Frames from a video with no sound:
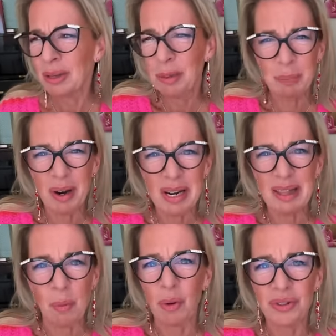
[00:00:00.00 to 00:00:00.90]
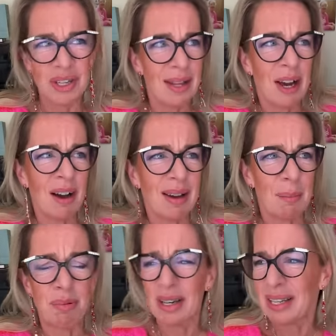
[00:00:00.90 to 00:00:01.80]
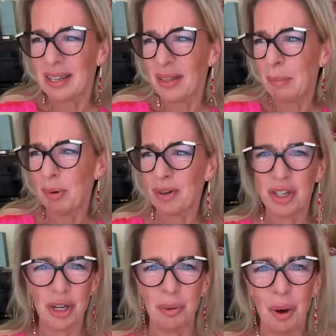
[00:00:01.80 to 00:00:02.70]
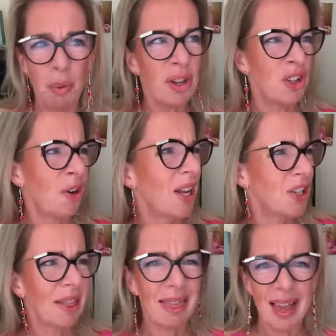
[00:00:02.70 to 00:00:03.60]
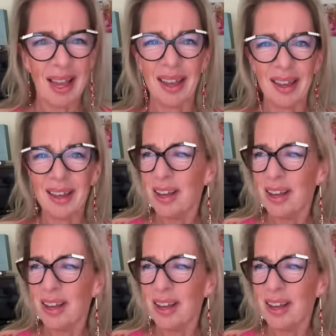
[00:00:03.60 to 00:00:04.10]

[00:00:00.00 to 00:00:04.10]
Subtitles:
It was Britney they wanted. They can't get Britney, so they booked you. What a tragic thing.